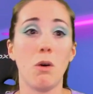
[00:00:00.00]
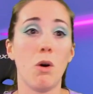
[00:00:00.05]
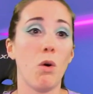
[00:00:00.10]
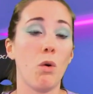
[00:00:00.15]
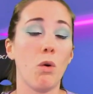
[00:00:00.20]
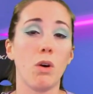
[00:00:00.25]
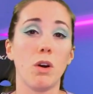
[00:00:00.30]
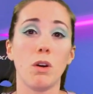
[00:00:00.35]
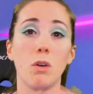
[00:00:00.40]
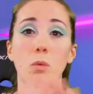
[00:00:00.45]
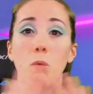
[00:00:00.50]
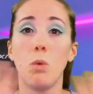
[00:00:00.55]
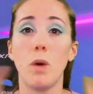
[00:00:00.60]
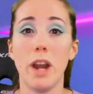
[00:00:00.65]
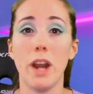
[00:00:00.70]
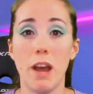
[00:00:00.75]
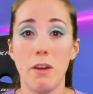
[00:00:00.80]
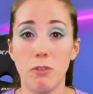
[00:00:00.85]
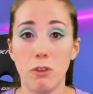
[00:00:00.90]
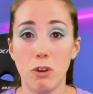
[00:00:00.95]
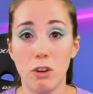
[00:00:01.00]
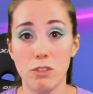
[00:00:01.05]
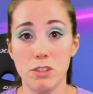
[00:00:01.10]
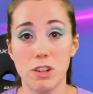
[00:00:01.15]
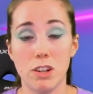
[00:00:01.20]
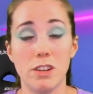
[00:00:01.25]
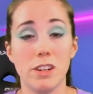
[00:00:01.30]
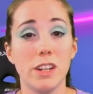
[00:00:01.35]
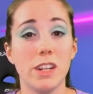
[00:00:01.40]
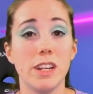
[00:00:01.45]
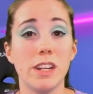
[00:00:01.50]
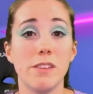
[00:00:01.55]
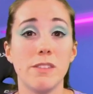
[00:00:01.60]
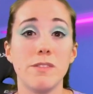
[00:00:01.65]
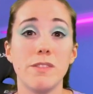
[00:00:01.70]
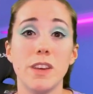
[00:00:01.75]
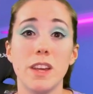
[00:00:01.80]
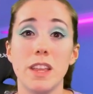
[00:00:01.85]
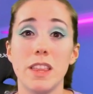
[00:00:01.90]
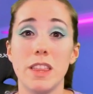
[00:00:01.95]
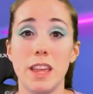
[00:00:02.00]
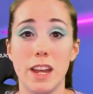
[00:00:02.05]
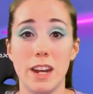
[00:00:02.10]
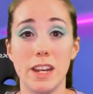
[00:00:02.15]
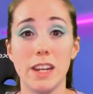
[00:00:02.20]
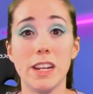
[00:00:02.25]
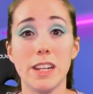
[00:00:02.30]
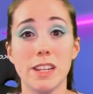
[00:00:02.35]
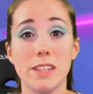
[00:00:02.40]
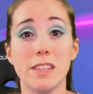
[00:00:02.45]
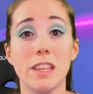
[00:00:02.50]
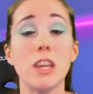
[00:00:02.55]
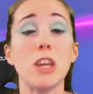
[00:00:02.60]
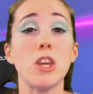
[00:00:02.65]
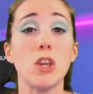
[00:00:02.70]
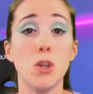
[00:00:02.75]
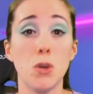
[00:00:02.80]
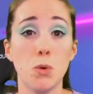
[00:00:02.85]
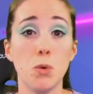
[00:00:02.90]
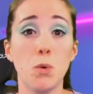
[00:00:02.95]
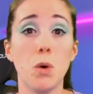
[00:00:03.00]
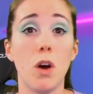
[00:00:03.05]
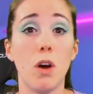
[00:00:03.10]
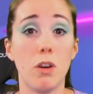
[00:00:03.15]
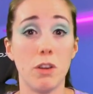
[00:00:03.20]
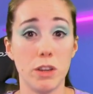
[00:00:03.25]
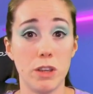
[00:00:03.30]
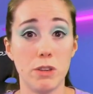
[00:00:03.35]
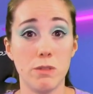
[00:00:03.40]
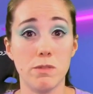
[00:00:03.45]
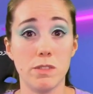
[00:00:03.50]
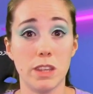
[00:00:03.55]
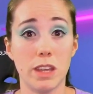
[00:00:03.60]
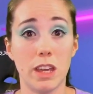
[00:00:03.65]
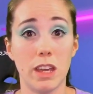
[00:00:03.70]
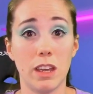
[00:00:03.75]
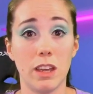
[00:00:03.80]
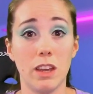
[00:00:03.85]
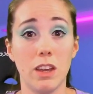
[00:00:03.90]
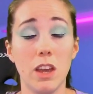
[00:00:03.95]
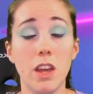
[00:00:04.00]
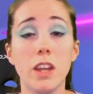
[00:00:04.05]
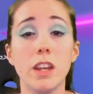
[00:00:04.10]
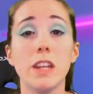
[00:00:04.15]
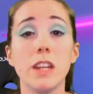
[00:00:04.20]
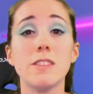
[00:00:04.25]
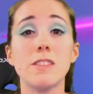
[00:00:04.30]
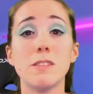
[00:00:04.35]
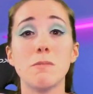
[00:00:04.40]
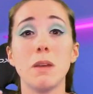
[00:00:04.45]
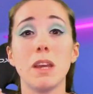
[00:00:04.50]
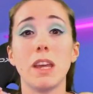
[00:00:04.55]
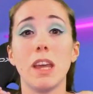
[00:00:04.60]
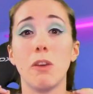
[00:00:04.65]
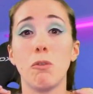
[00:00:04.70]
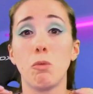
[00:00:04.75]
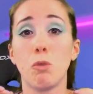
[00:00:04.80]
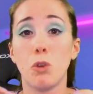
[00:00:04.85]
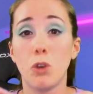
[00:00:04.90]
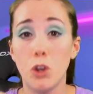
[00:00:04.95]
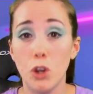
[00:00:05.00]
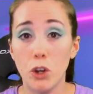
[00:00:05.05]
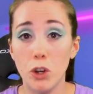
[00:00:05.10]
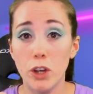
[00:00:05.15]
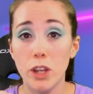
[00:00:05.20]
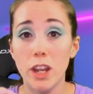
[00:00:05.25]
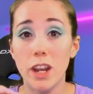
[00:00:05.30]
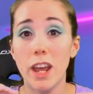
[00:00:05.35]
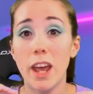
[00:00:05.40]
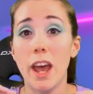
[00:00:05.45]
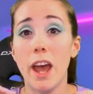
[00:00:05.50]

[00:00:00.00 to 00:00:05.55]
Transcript: or whatever alternative that it is that you are using, needs to make a good